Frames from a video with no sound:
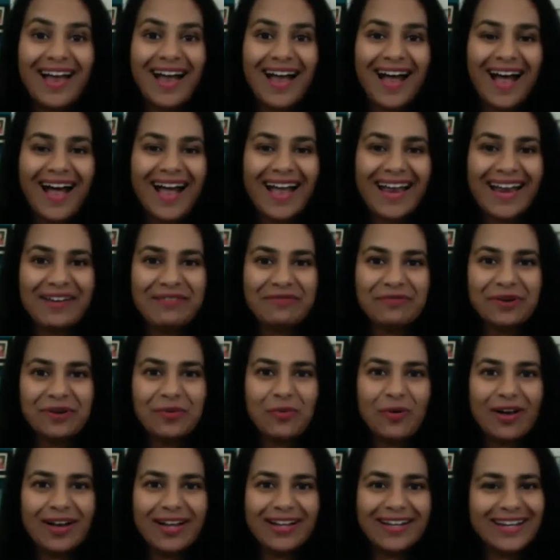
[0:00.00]
Hi
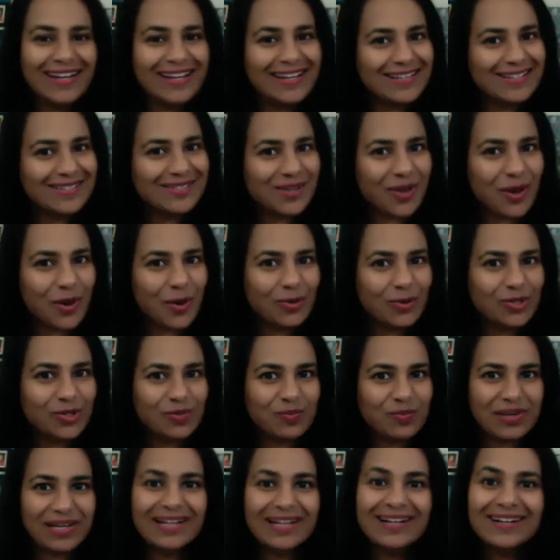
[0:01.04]
everyone, it is Coach
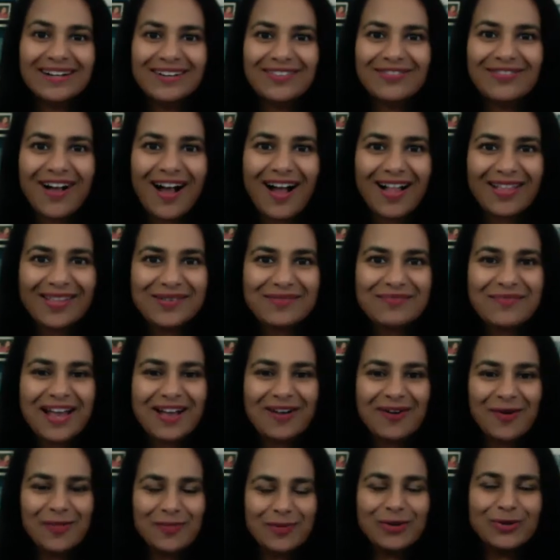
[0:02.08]
Beena Kavalam. I
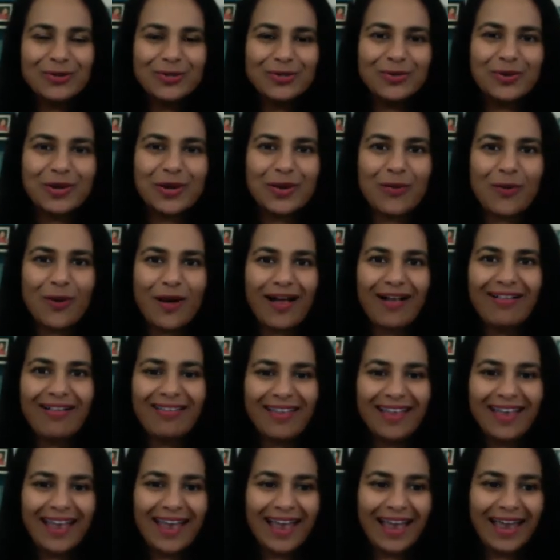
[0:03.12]
hope you're doing well.
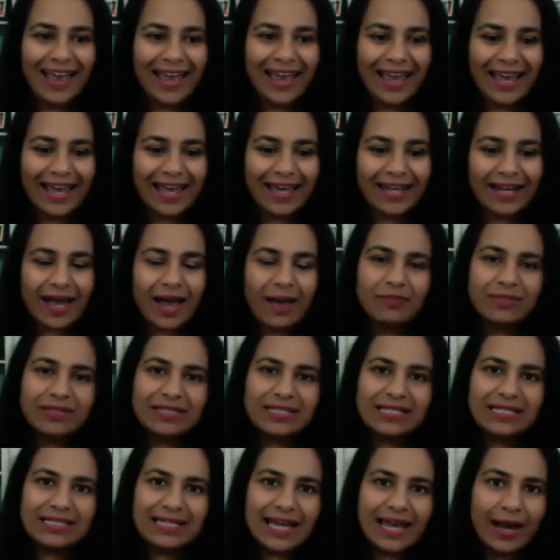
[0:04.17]
And
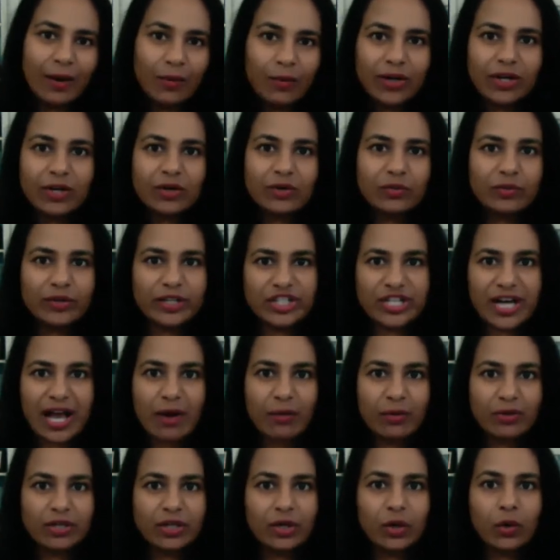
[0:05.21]
today I wanted to reach out
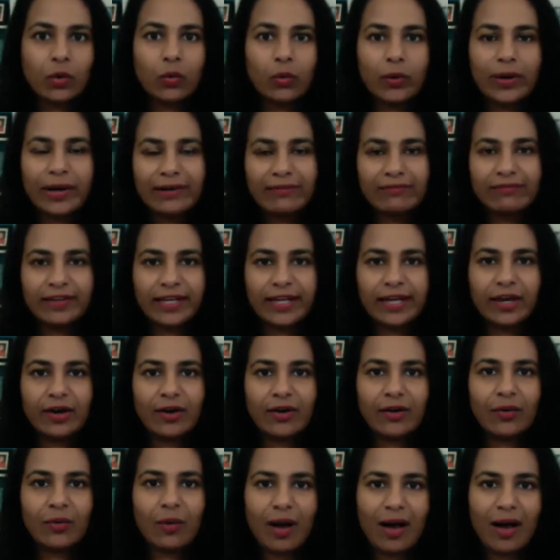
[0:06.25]
with a quick
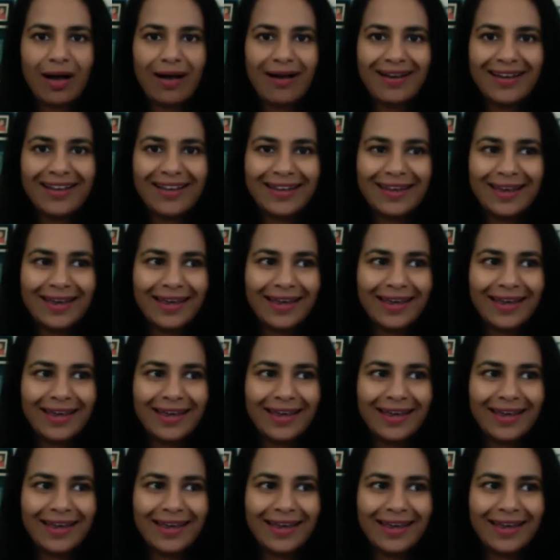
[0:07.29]
video on